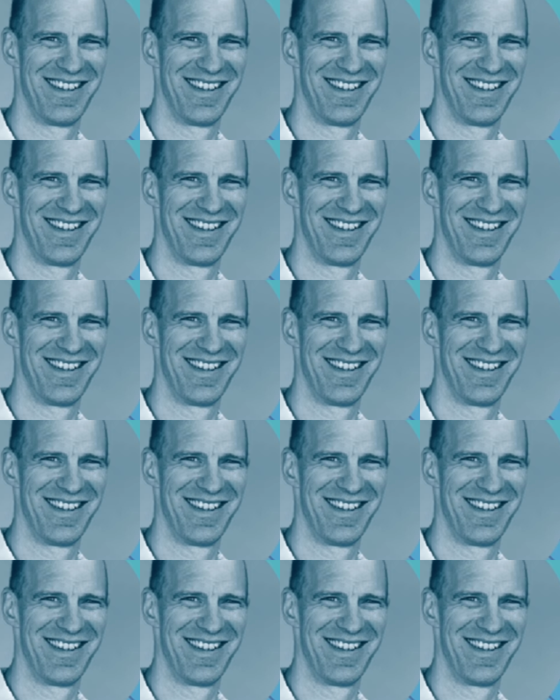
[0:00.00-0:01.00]

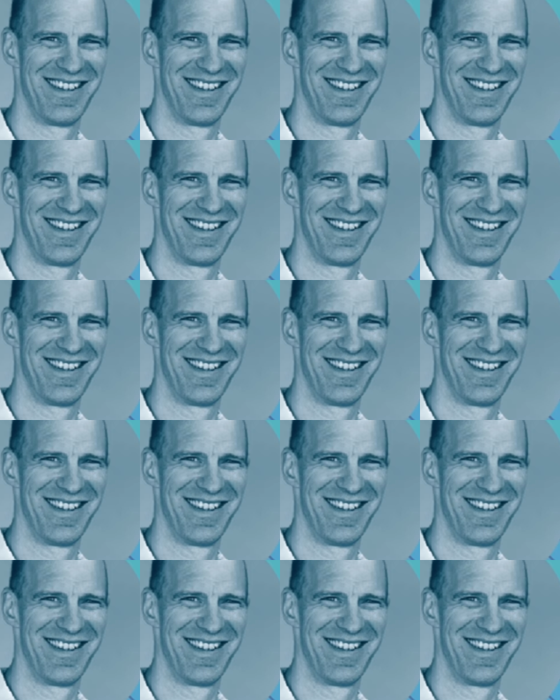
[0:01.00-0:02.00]

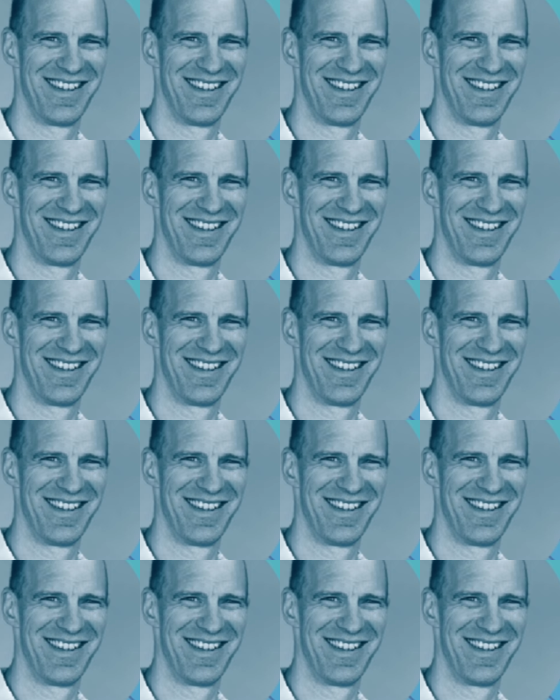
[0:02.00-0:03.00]

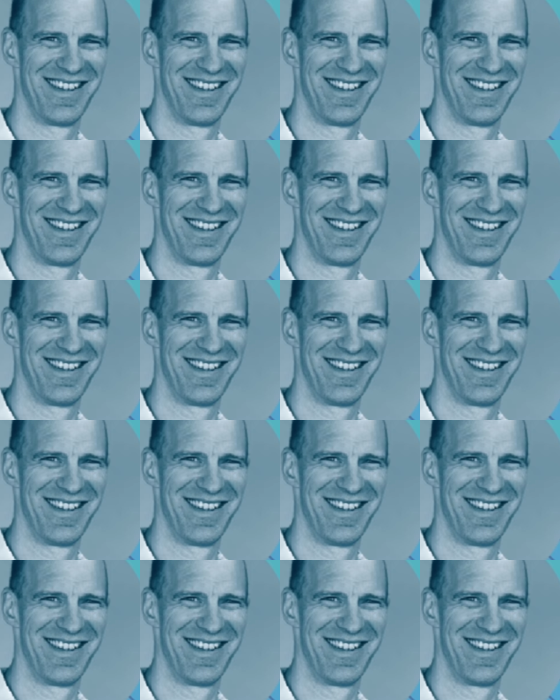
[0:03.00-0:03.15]
The face doesn't move, so there is nothing to read.